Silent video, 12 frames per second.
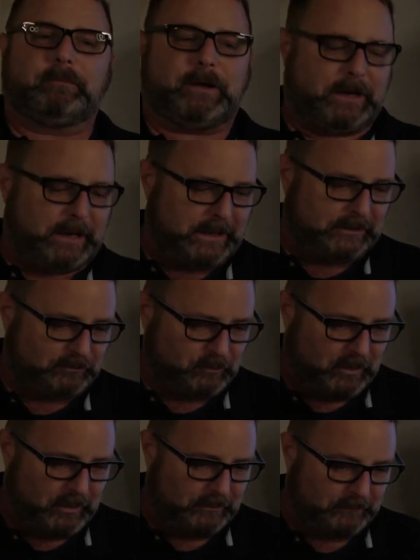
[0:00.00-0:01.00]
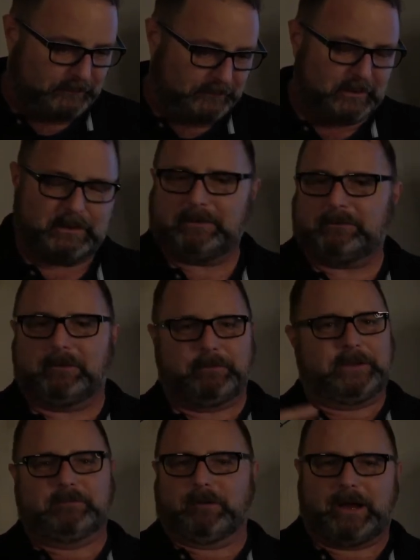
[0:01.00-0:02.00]
my H1s to
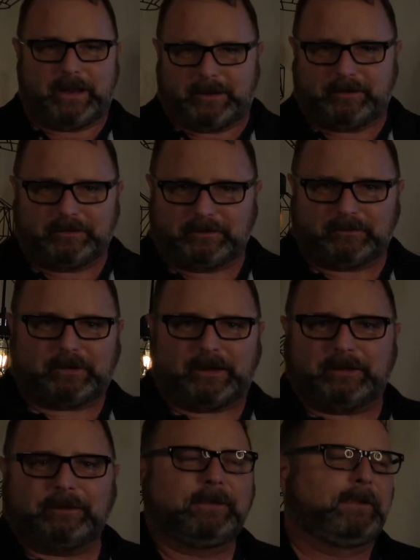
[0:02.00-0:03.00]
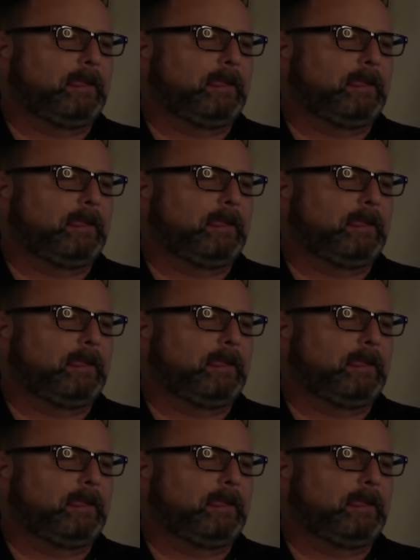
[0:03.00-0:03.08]
be red, okay?